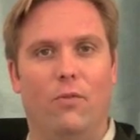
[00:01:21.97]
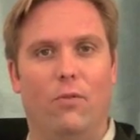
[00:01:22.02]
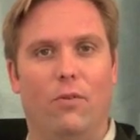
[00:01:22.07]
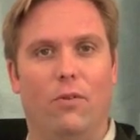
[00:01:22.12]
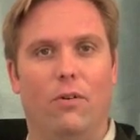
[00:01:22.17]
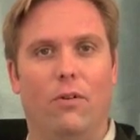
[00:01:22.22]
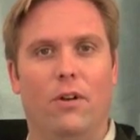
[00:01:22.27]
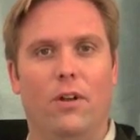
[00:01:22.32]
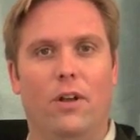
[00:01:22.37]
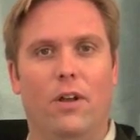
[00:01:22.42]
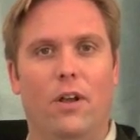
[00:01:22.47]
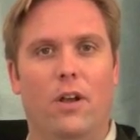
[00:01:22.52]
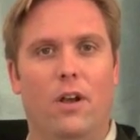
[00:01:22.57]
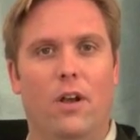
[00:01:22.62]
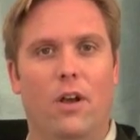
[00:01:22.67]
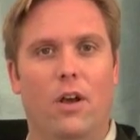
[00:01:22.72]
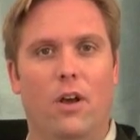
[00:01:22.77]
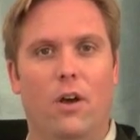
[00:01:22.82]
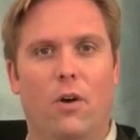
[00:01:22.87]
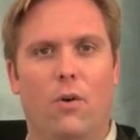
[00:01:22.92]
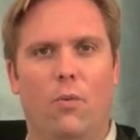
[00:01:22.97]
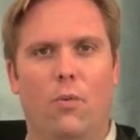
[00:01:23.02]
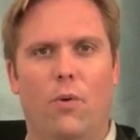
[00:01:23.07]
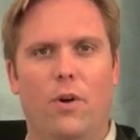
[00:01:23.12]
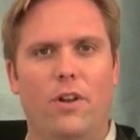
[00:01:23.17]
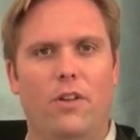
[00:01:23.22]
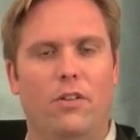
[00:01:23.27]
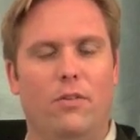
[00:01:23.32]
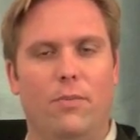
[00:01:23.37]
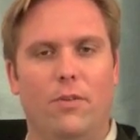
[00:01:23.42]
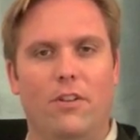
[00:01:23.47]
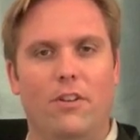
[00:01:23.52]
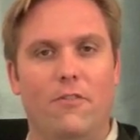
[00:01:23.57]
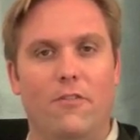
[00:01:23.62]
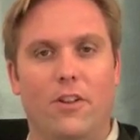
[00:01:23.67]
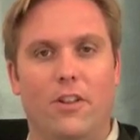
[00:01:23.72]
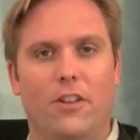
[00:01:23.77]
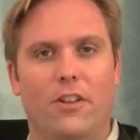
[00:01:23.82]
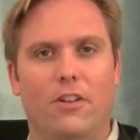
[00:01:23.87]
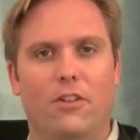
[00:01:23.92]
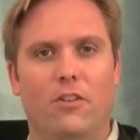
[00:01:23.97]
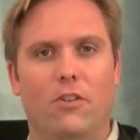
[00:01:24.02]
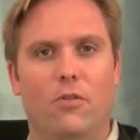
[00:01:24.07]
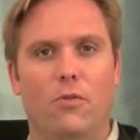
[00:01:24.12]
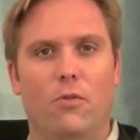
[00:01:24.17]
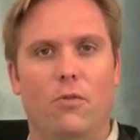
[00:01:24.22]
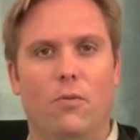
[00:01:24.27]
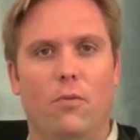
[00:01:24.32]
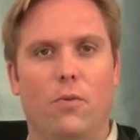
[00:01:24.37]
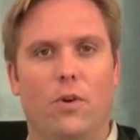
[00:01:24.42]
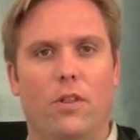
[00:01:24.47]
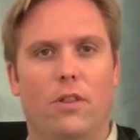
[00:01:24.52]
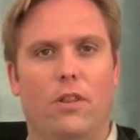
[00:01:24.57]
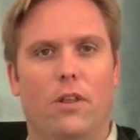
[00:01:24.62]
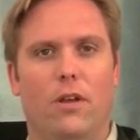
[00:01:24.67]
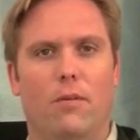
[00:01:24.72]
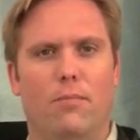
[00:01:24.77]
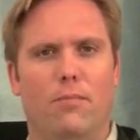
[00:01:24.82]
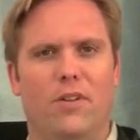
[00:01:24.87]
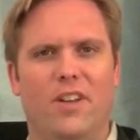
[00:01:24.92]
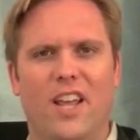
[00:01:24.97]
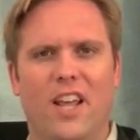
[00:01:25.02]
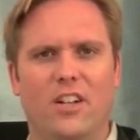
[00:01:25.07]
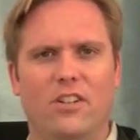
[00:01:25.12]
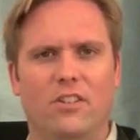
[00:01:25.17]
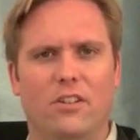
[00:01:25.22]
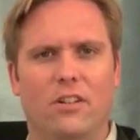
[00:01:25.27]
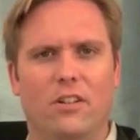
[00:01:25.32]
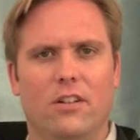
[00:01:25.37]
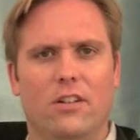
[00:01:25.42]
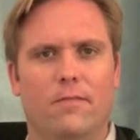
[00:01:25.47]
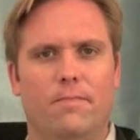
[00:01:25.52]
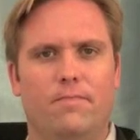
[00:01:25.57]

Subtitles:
Or what do you specifically do with the potential?